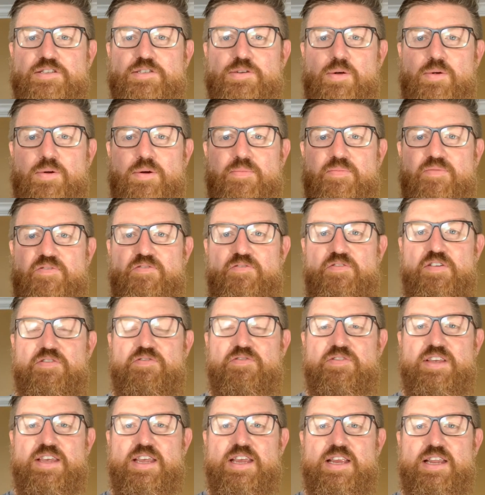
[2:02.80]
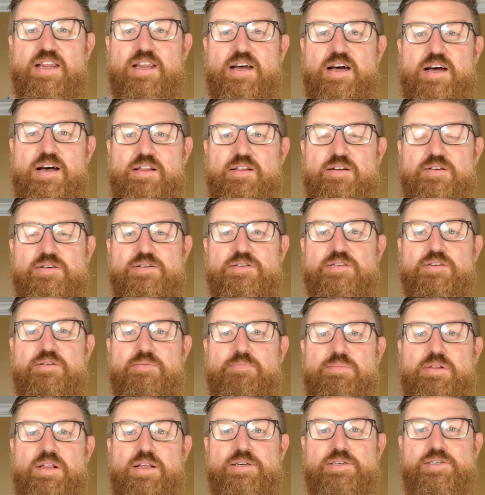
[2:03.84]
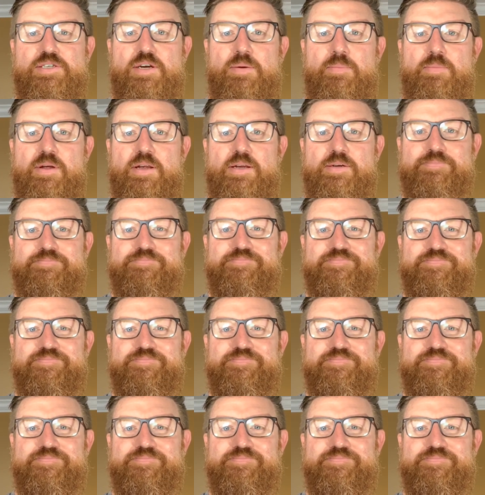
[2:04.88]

sold them $15 plus shipping.